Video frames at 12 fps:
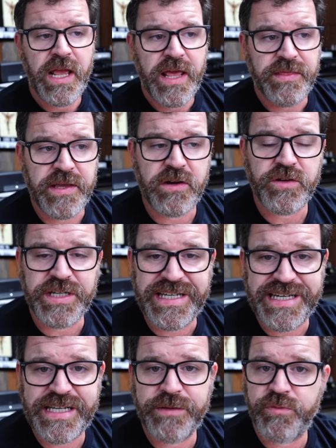they're
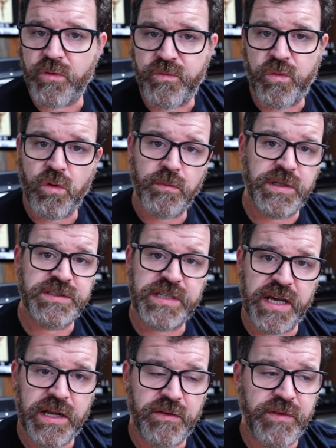getting performance
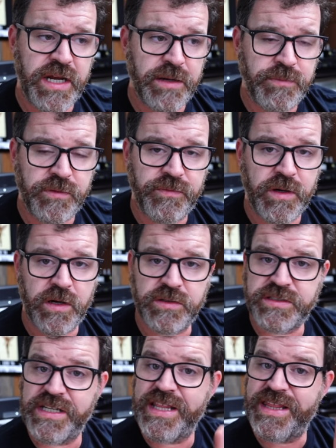out of
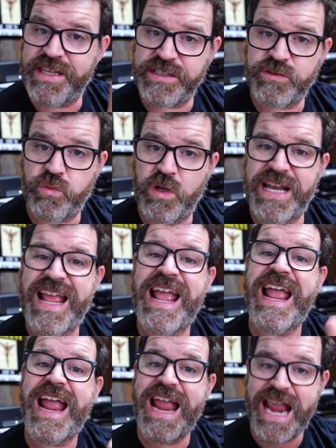amplifiers, this one
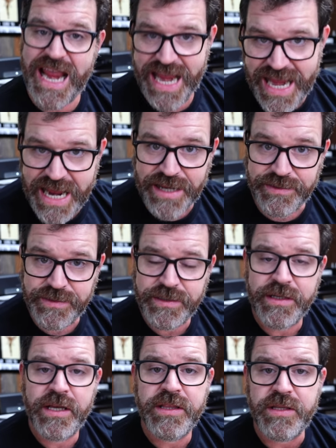and
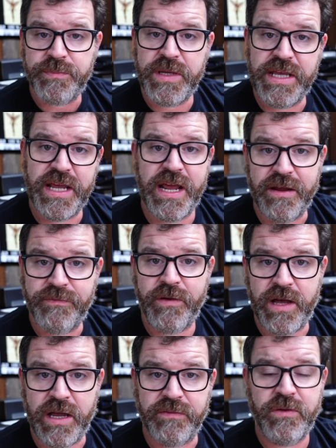the
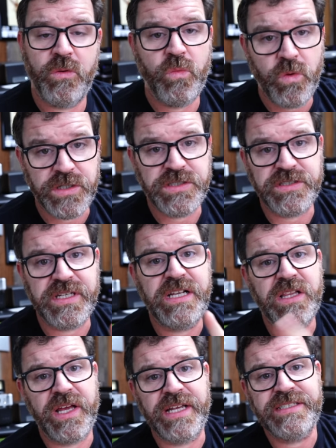PA5, which is a
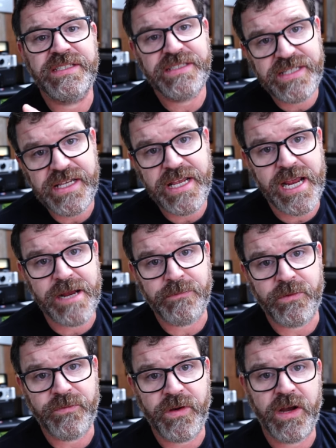Class D
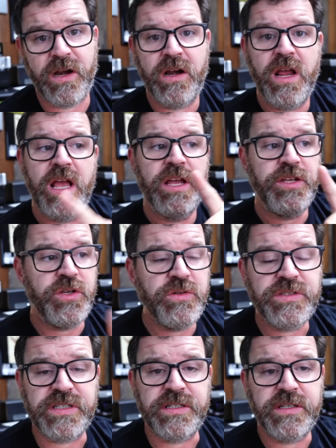amplifier
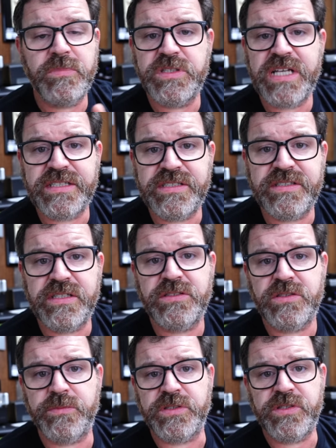using Texas
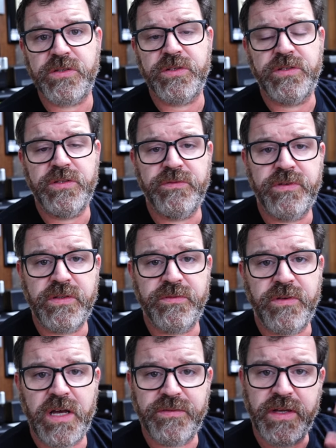Instruments
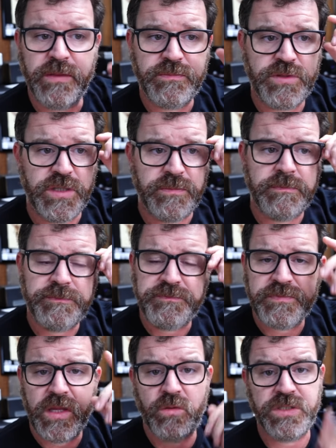3255 amp chip,
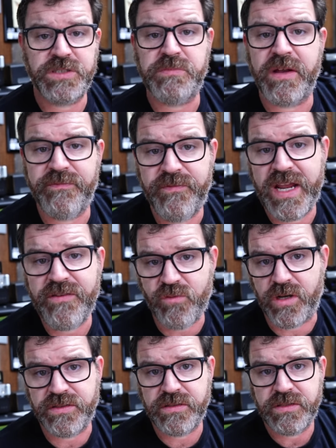which is my
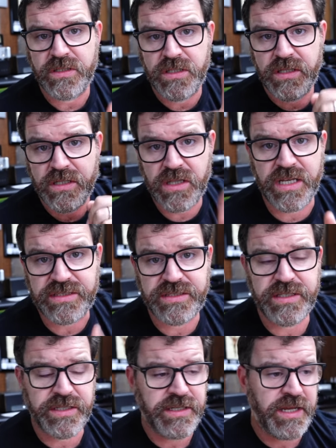favorite Class
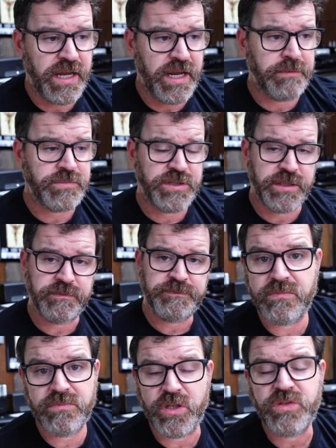D amp chip.
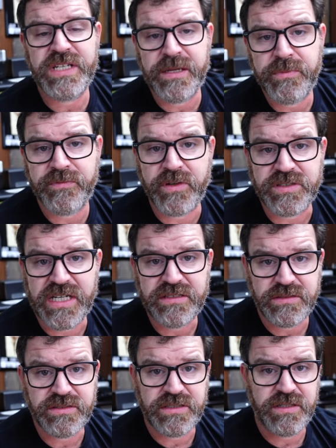Those amplifiers
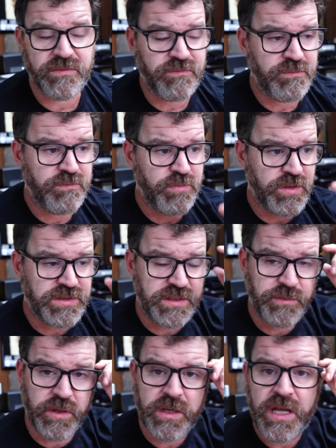actually sound pretty
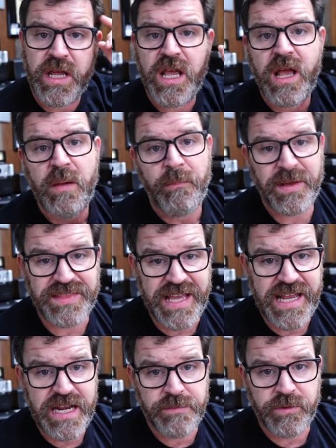similar. But
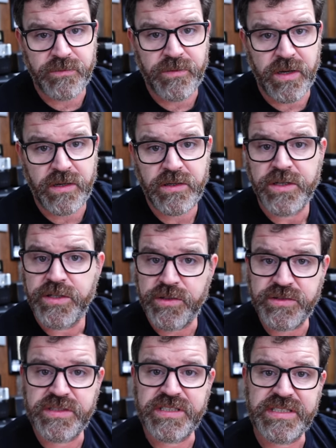that amplifier
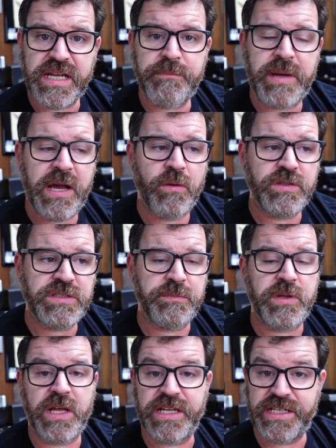used the same power
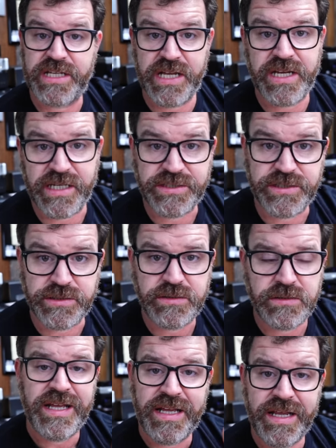supply
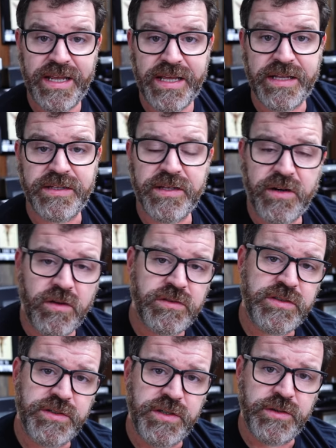connection, and it
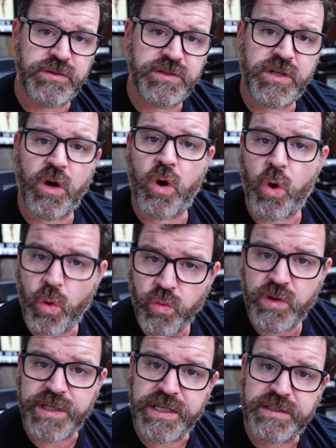also used
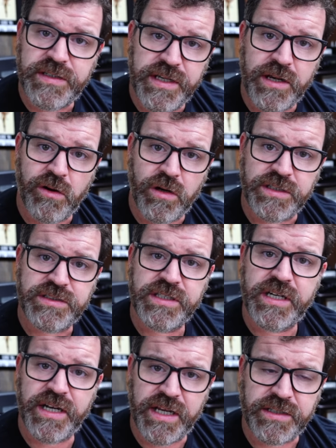only TRS
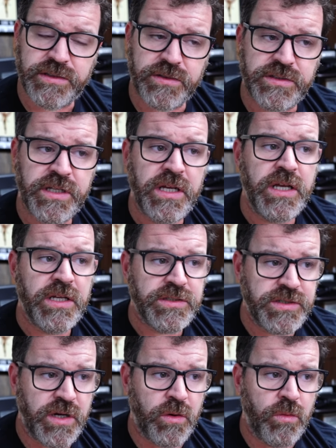connectors.
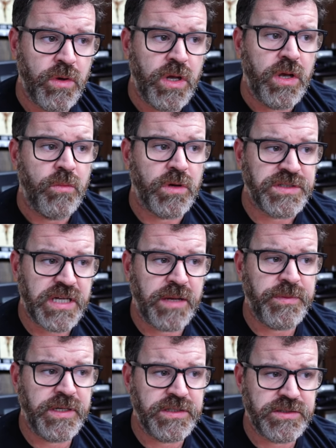So what
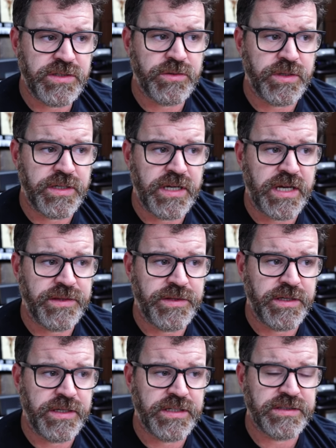Topping is doing, I
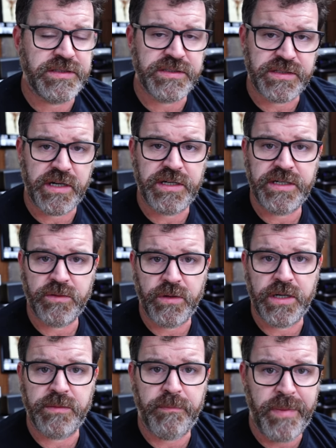think, is designing
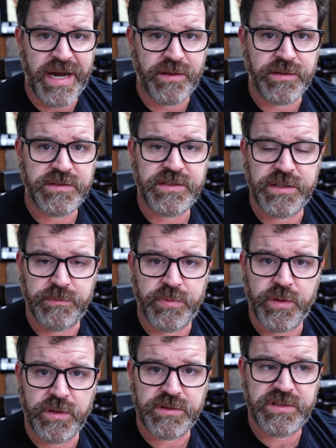around balanced
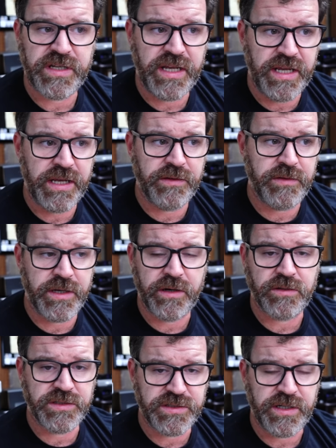inputs, and they
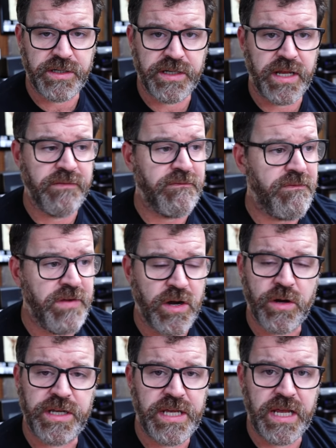are designing a
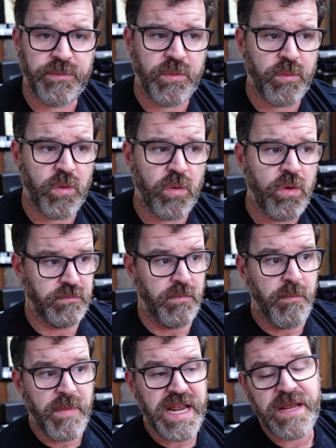very capable,
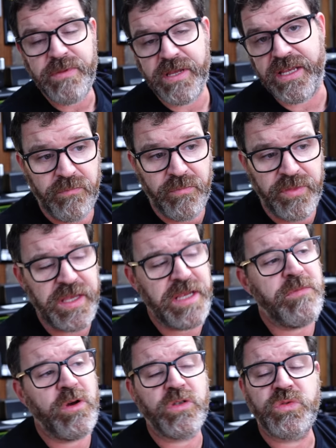maybe the
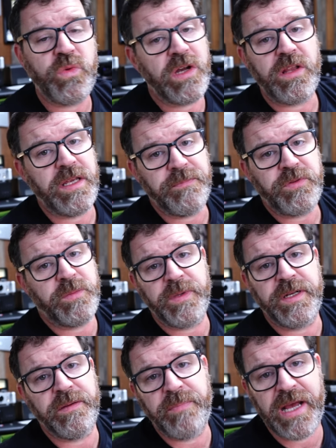most
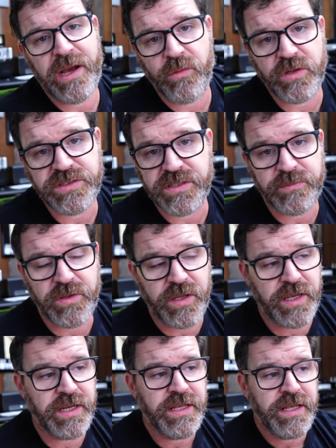well-implemented power
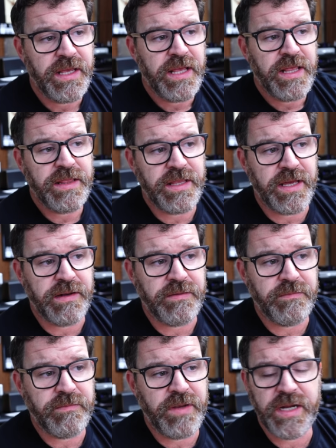supply that
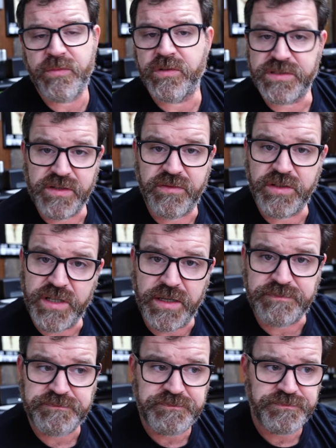anyone's ever done,